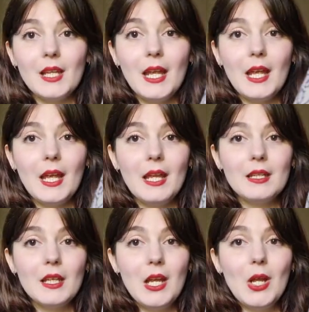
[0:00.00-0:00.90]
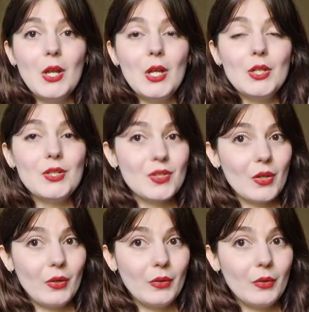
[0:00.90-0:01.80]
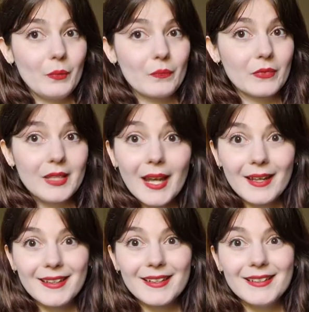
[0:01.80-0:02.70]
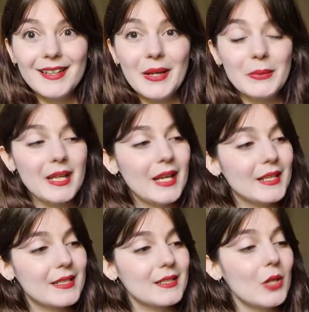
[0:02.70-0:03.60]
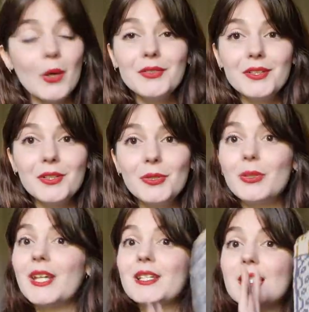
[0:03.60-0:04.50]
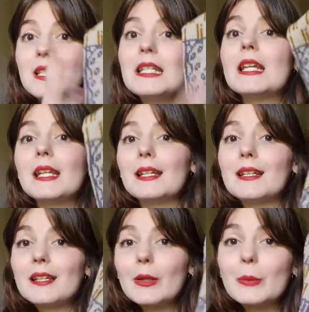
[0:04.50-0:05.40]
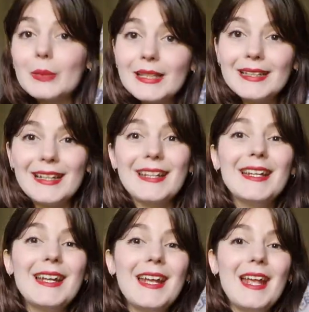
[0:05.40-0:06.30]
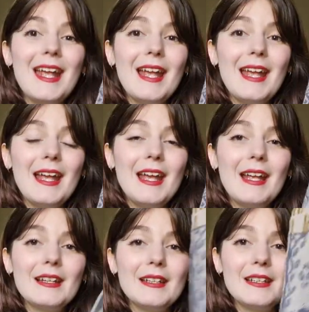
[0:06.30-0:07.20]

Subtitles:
And so, yeah, now that it's done, you can see it completely, and